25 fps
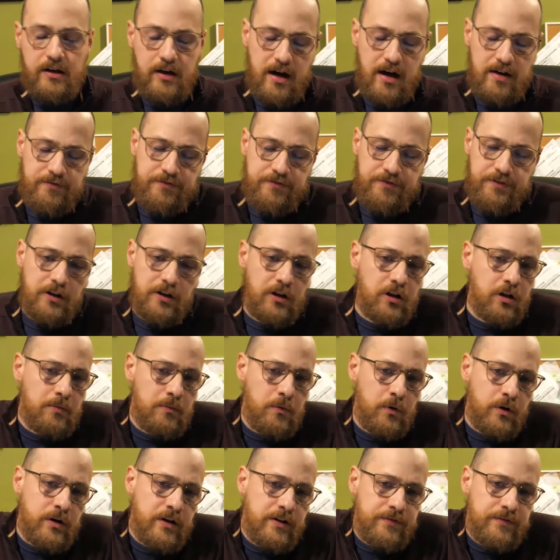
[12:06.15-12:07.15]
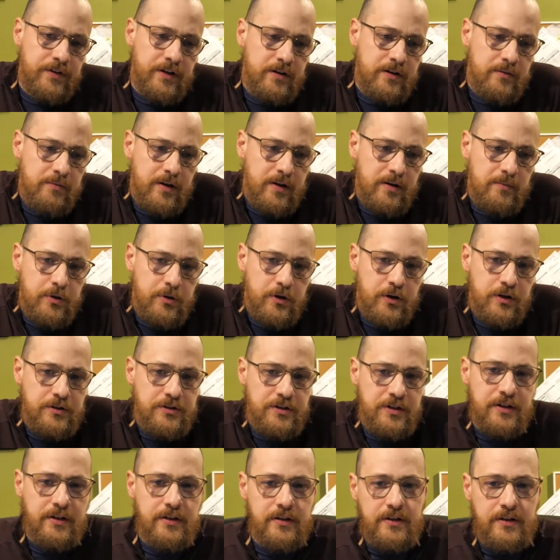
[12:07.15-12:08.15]
on film or even in, in,
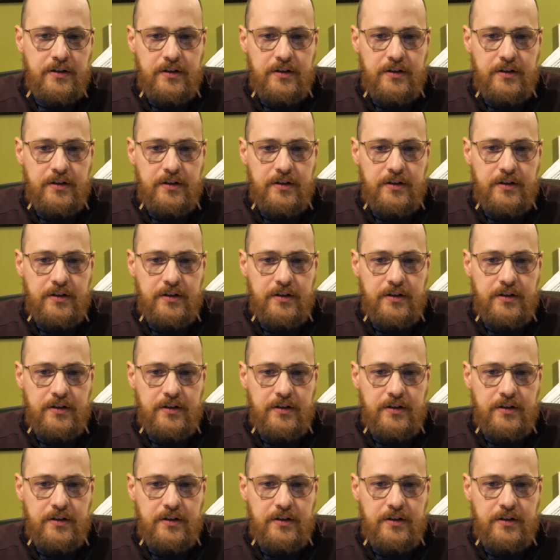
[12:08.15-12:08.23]
person.